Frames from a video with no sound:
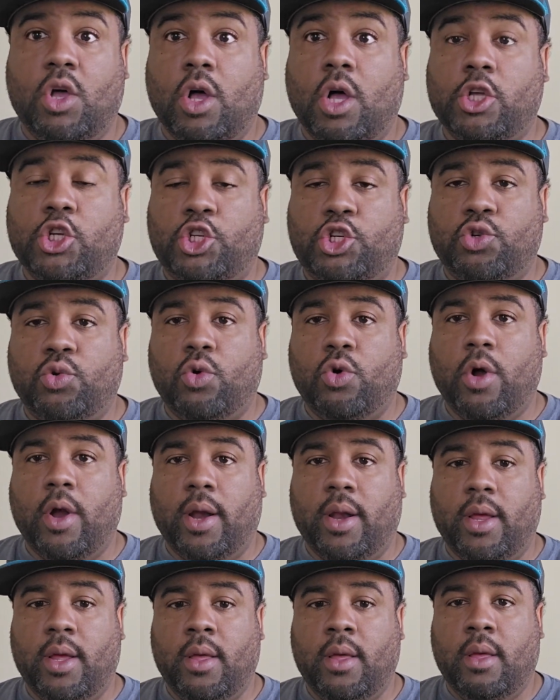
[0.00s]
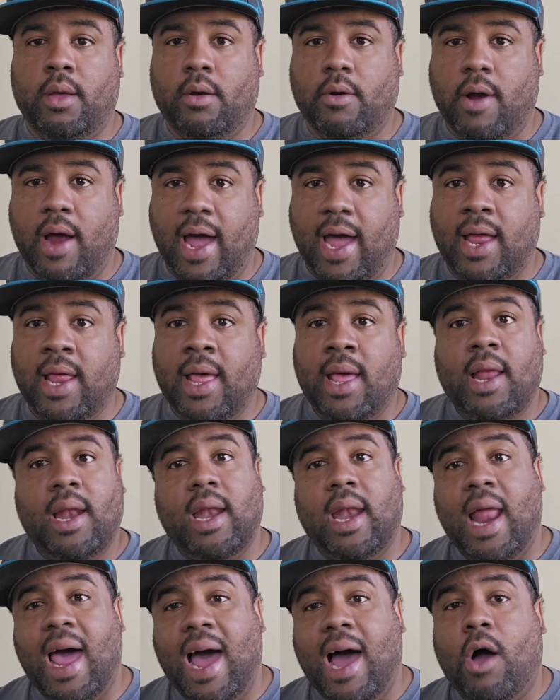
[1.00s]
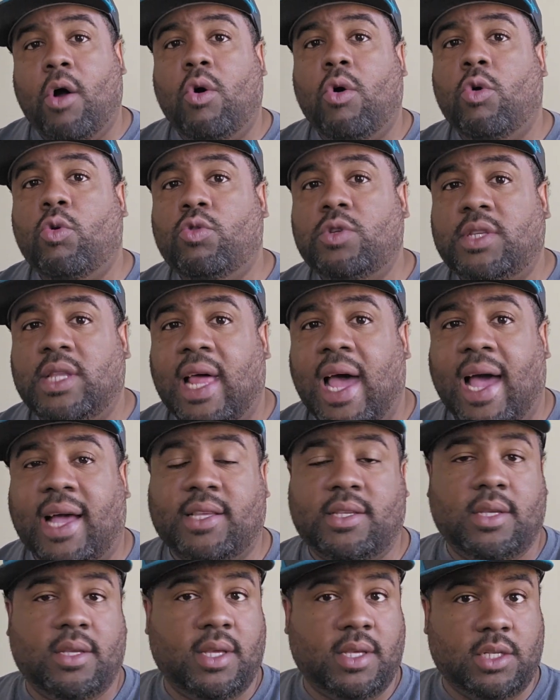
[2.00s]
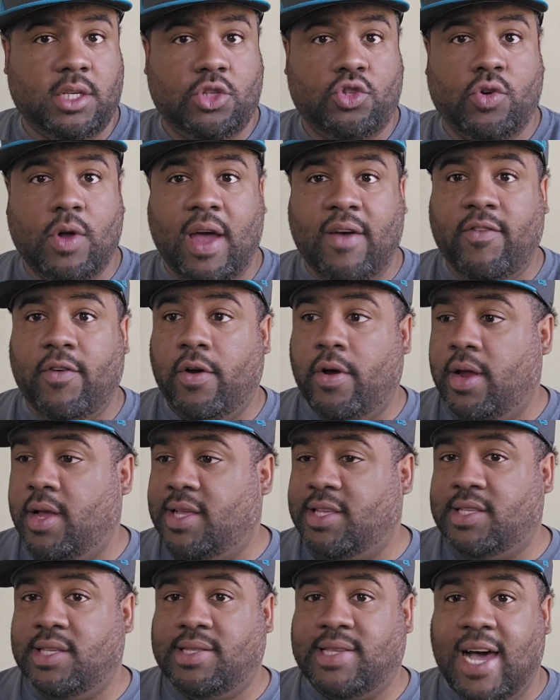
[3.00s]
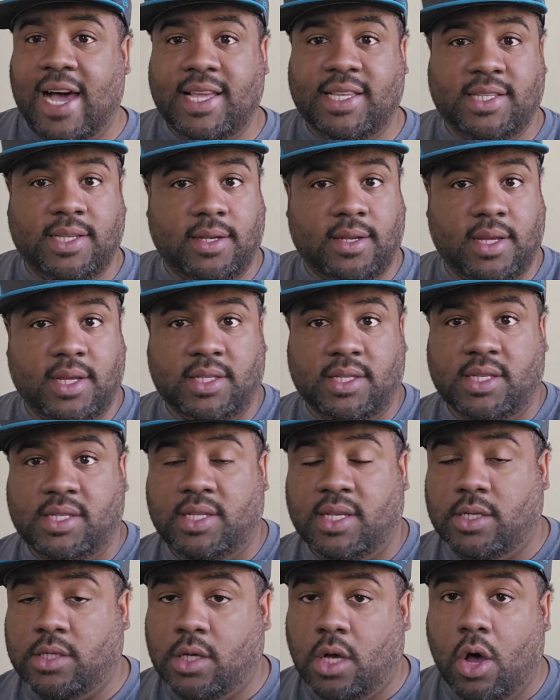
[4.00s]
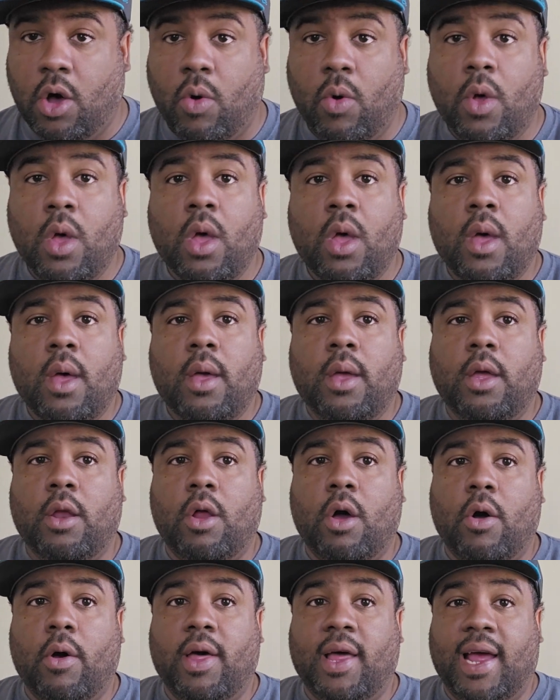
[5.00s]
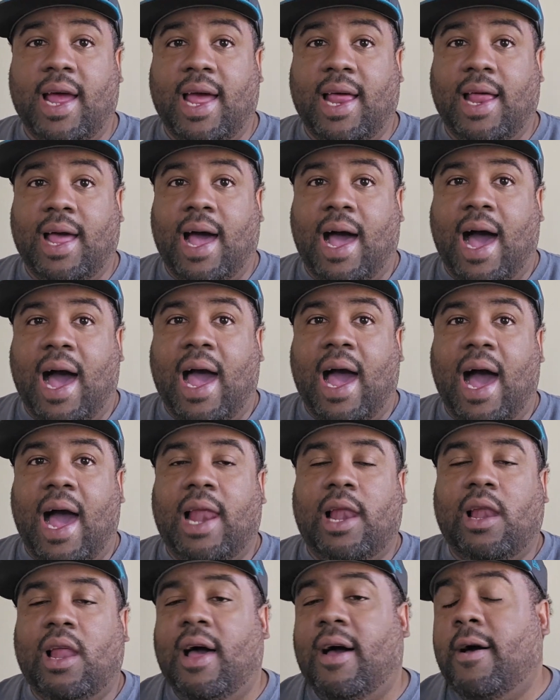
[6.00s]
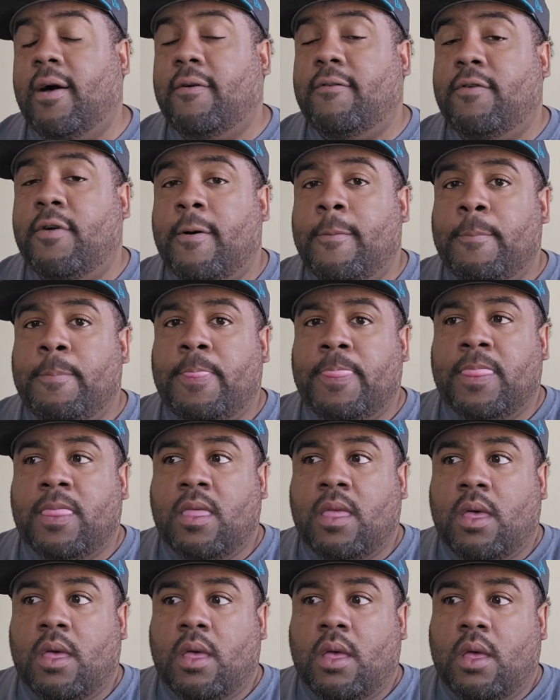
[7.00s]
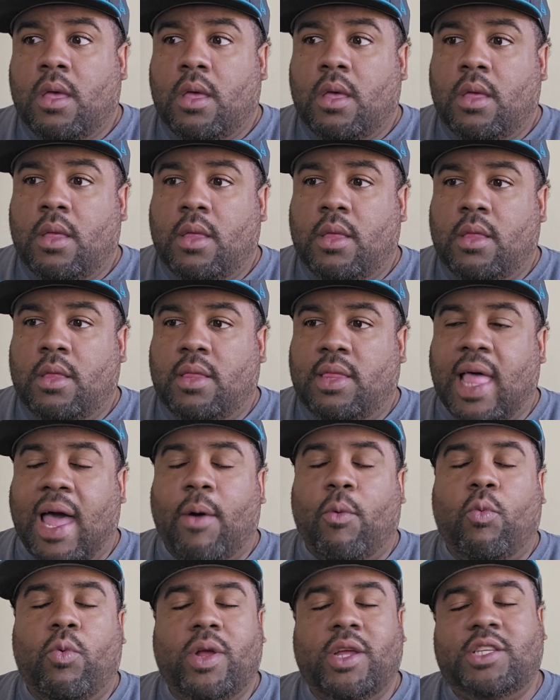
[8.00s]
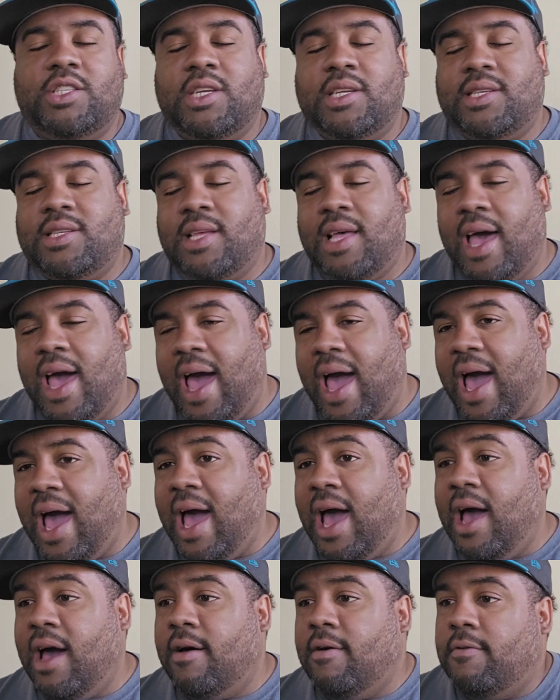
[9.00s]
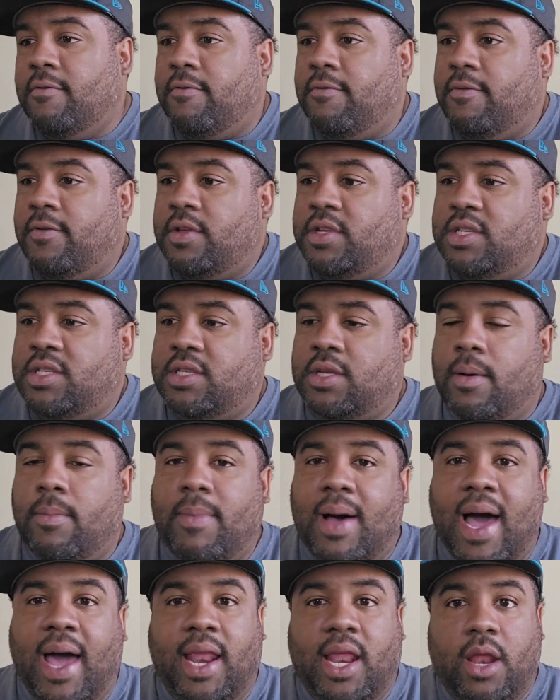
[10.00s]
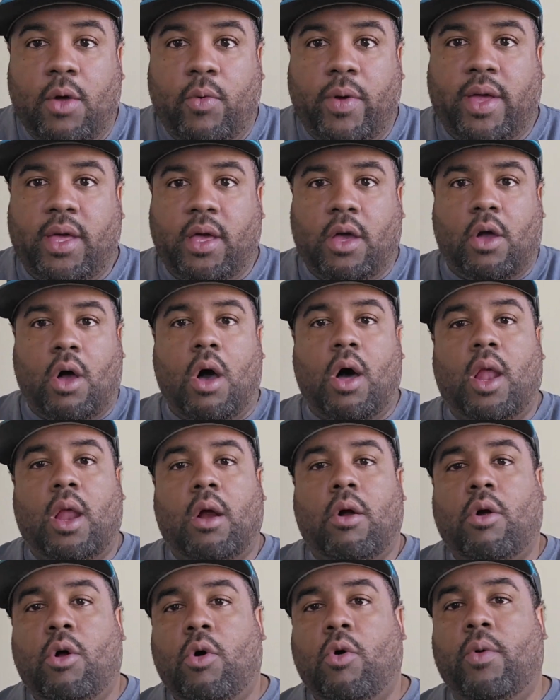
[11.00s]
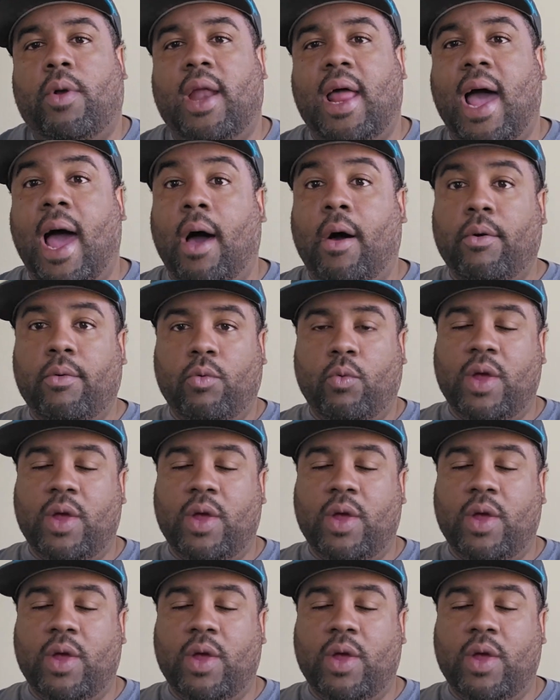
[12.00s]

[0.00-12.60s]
Assured, right? Now, who's next? Is it Trevor? Is it Tyson? Is it Cisco? You know, I, I love that we just have somebody that we can call our own now.